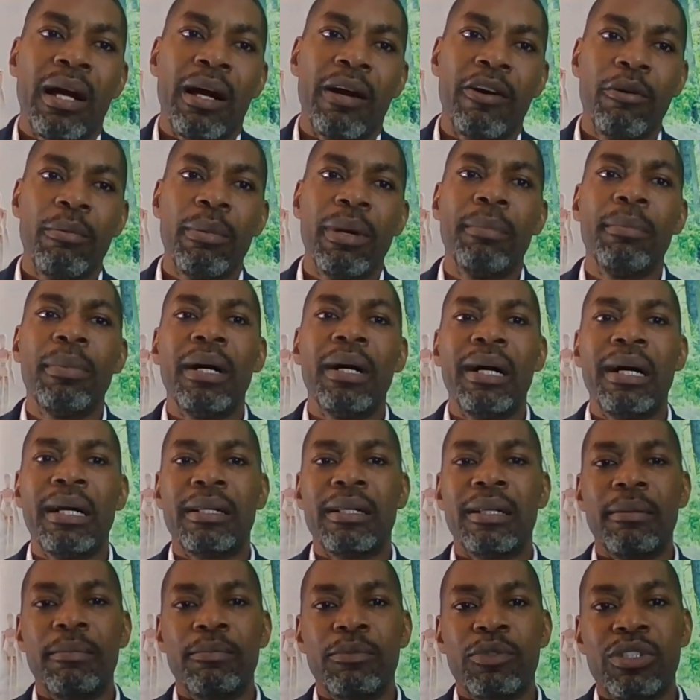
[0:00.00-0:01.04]
I remember
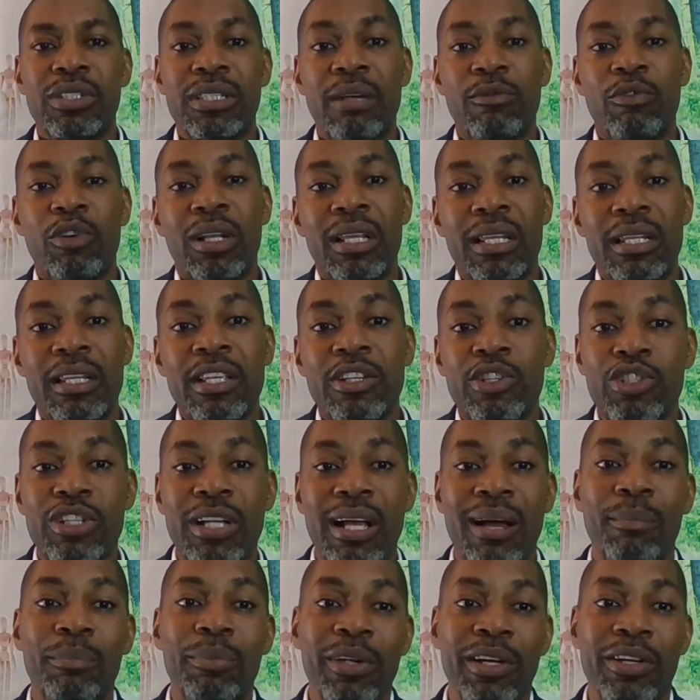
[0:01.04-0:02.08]
at several of these
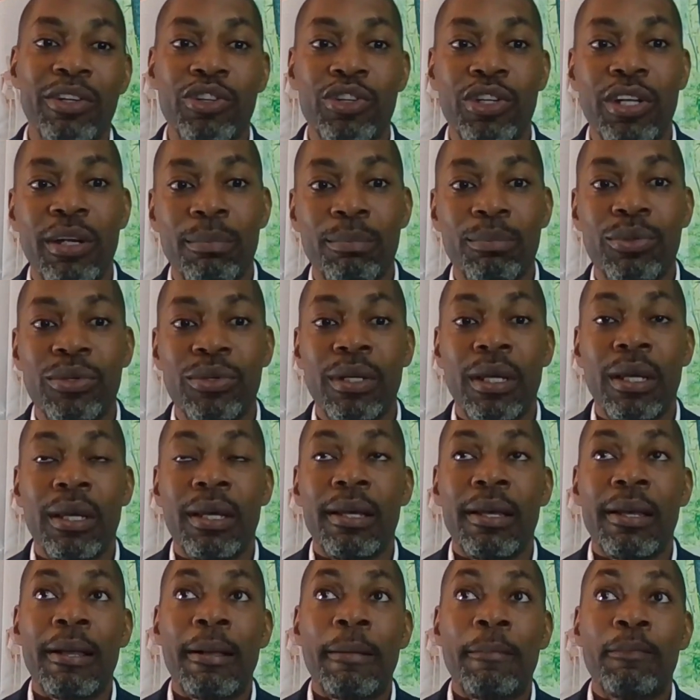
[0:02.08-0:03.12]
championships,
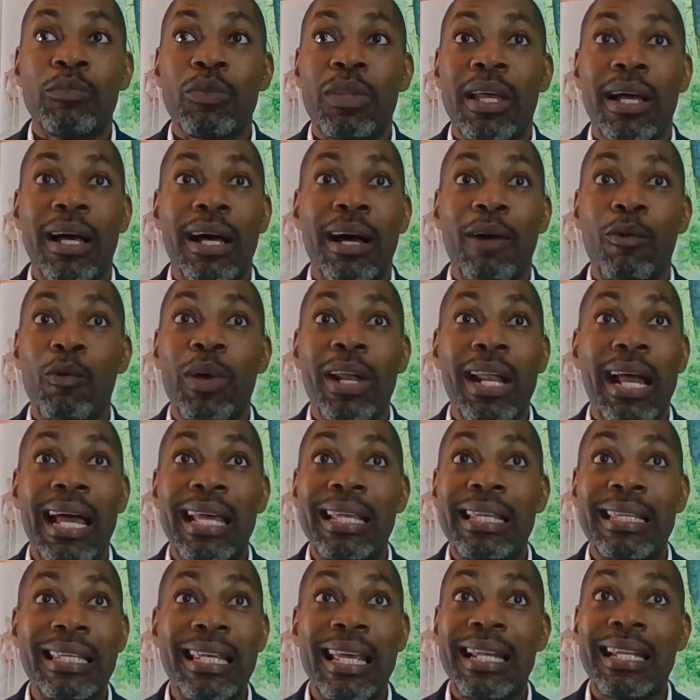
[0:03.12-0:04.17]
when I
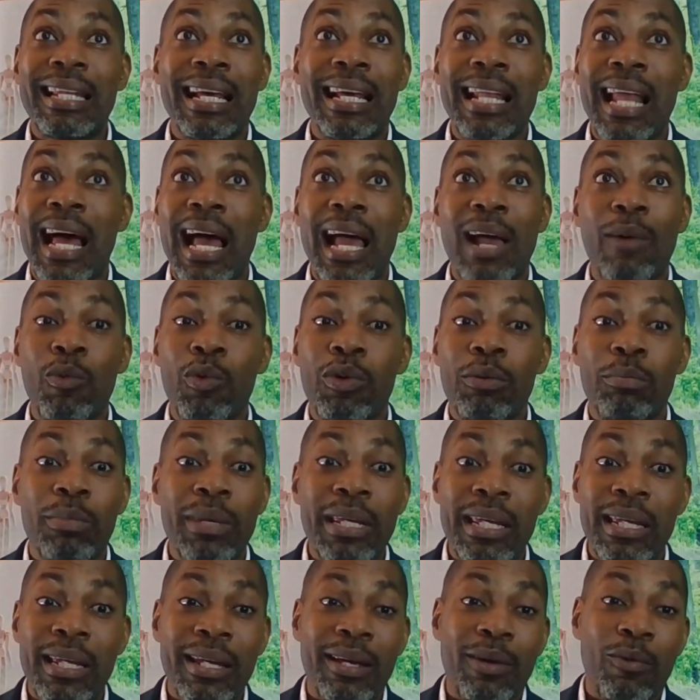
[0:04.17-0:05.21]
said that I would
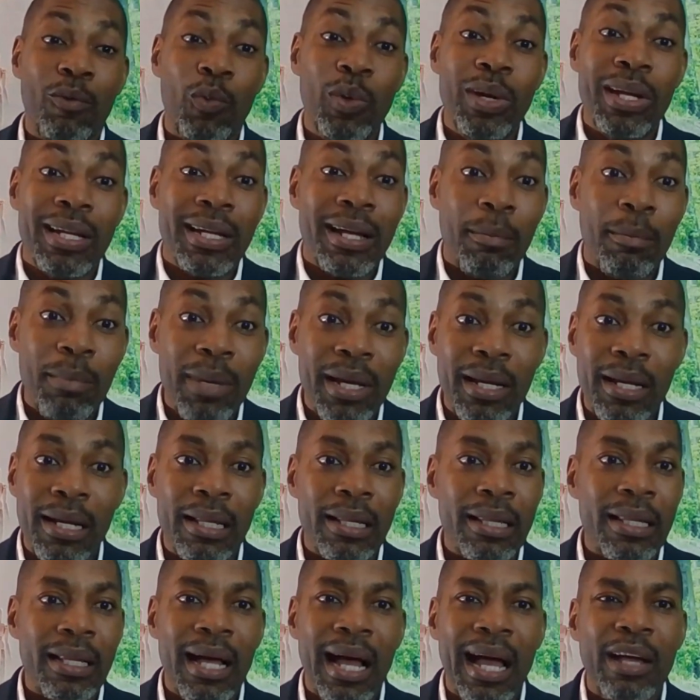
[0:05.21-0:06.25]
be winning a
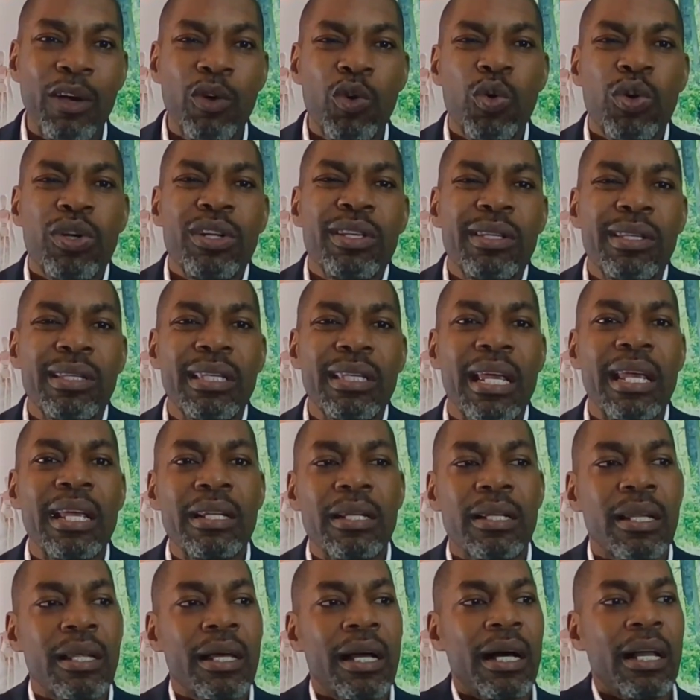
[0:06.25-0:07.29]
medal, I couldn't say
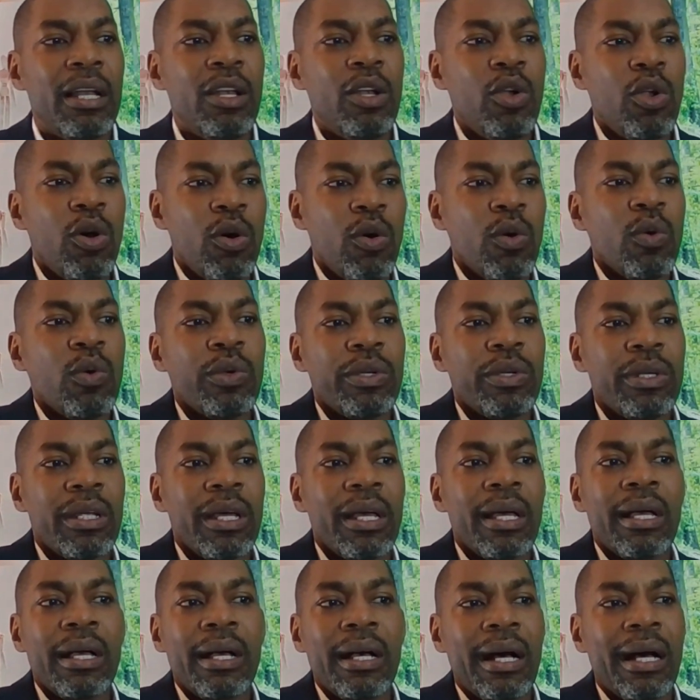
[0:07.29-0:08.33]
it aloud
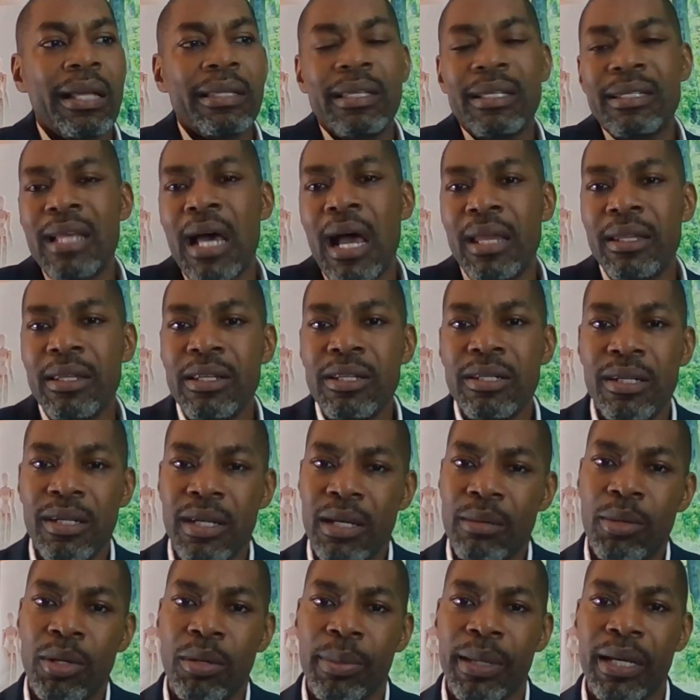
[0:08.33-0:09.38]
at the dining
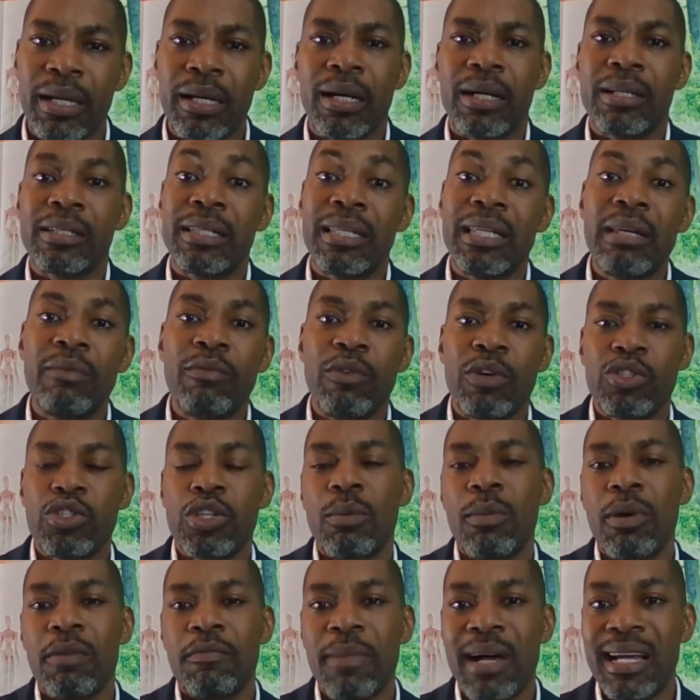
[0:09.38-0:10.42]
table because even
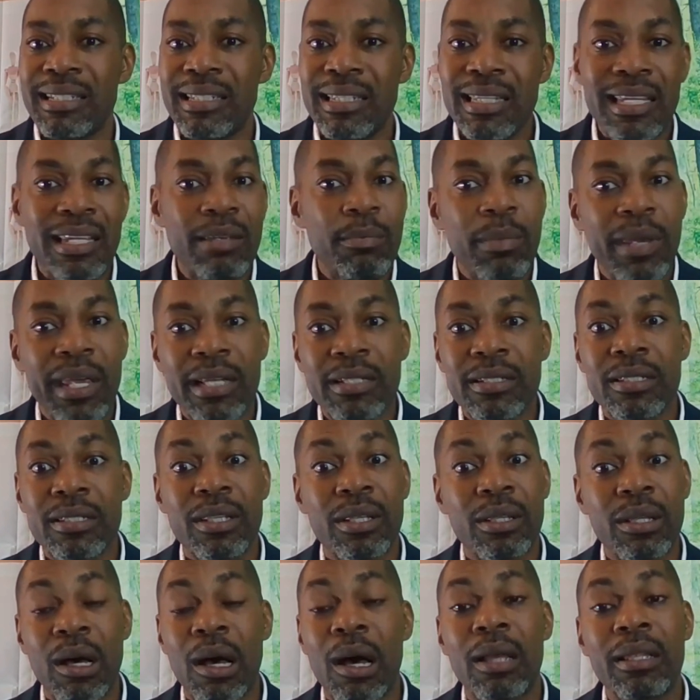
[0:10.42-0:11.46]
some of my
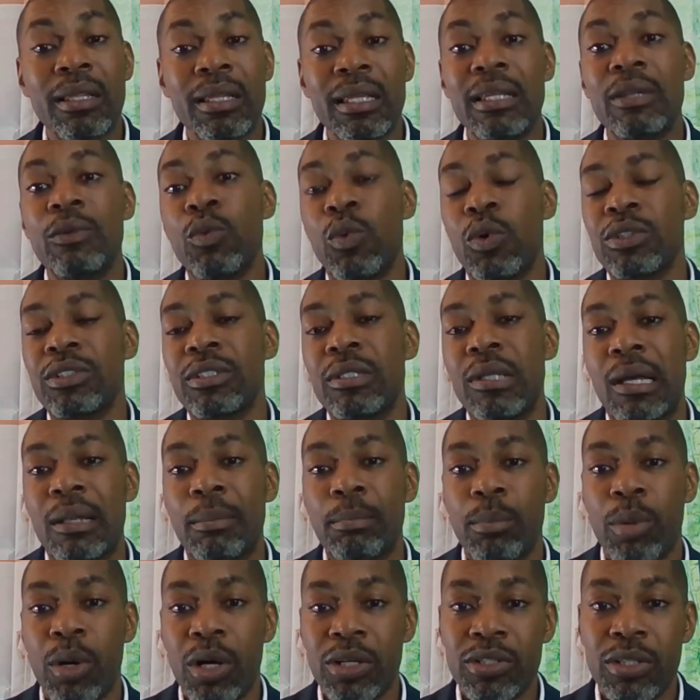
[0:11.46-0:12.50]
teammates thought it was
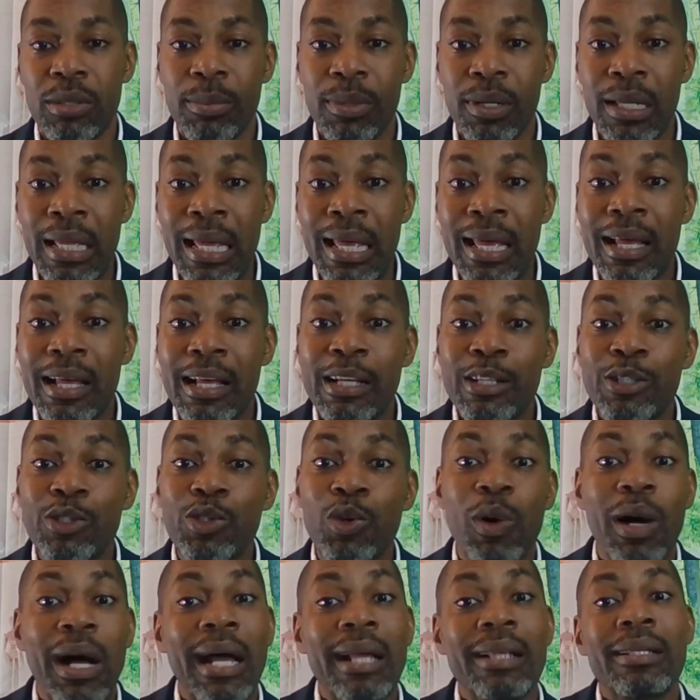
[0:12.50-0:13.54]
not possible.
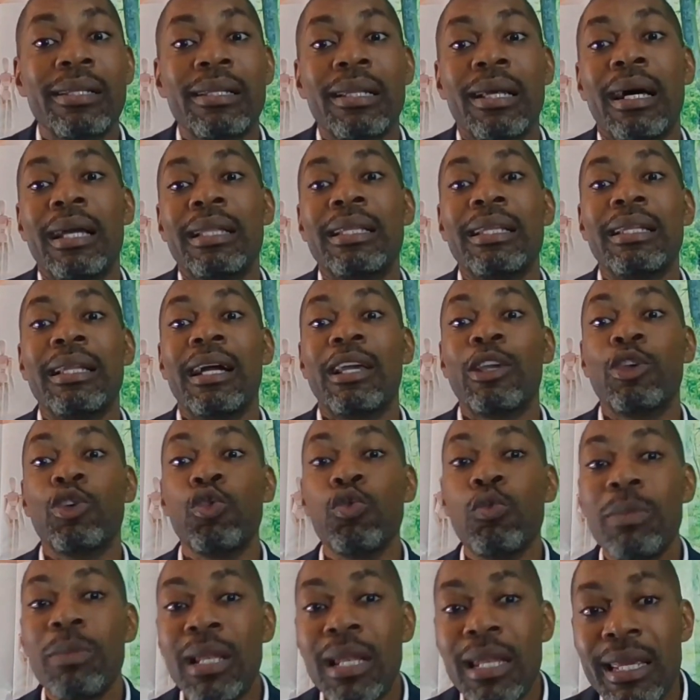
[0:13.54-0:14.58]
So I started
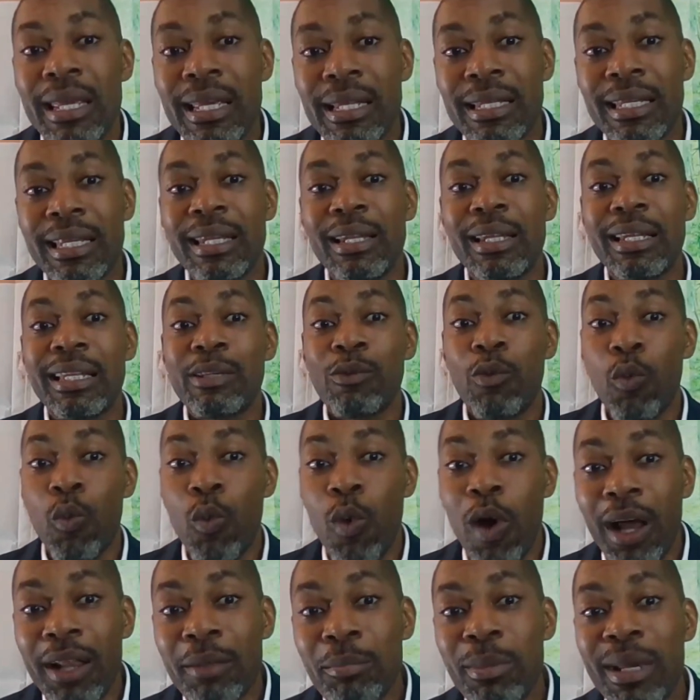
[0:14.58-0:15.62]
accumulating
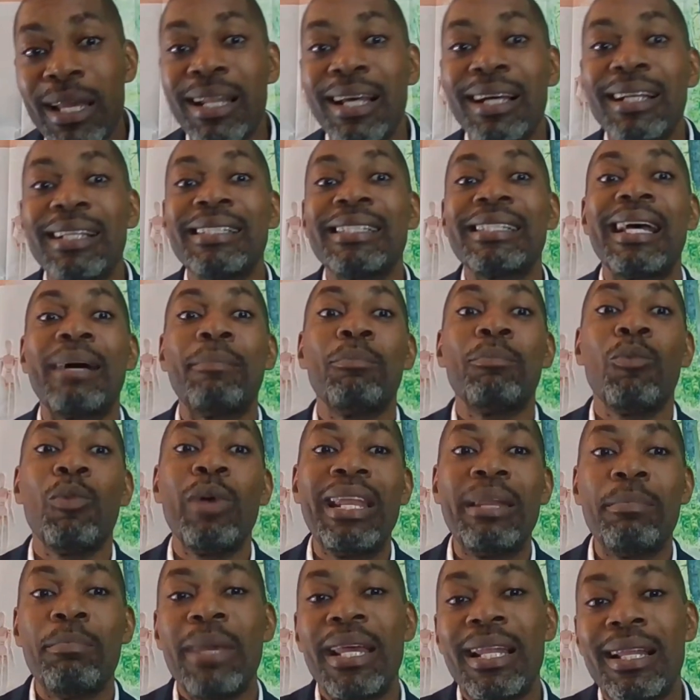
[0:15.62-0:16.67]
one medal
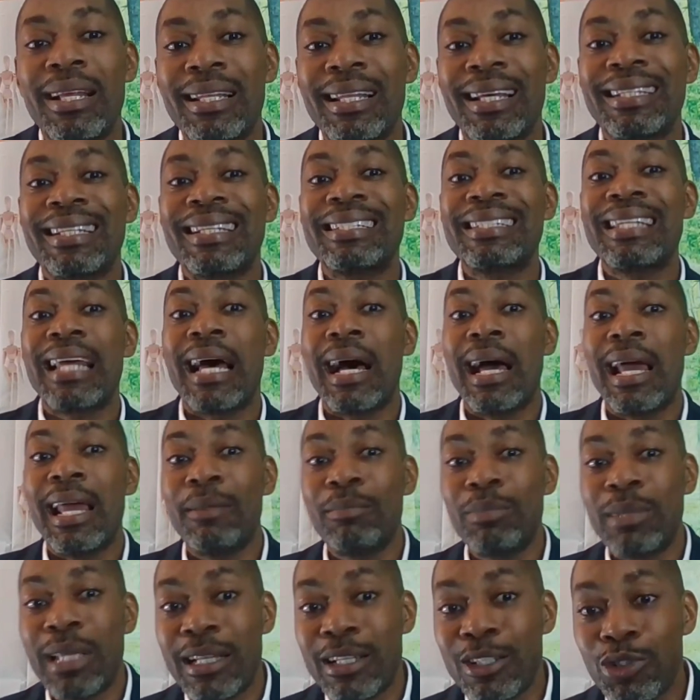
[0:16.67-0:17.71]
at a
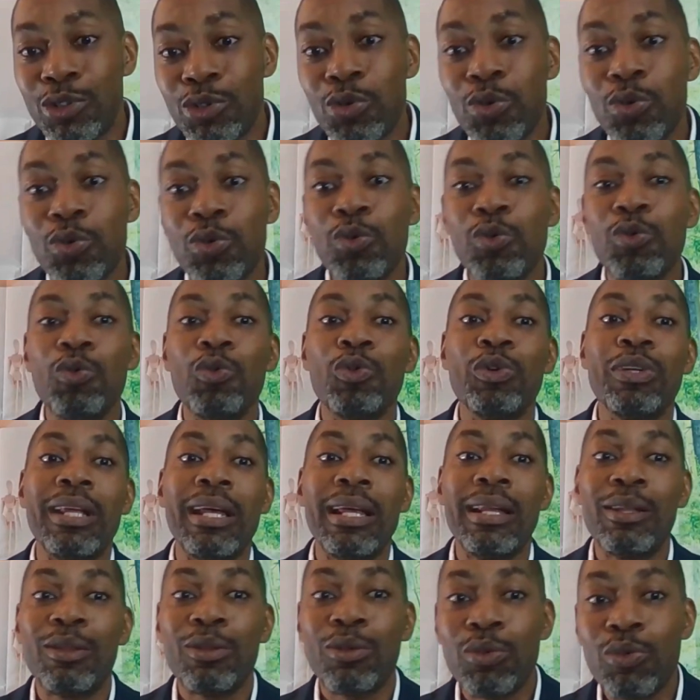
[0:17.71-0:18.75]
time, then two,
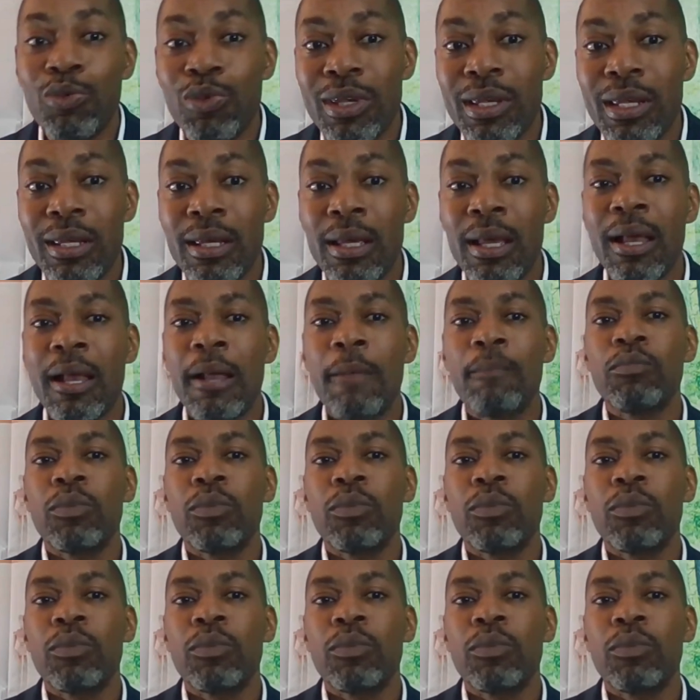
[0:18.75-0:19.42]
then three.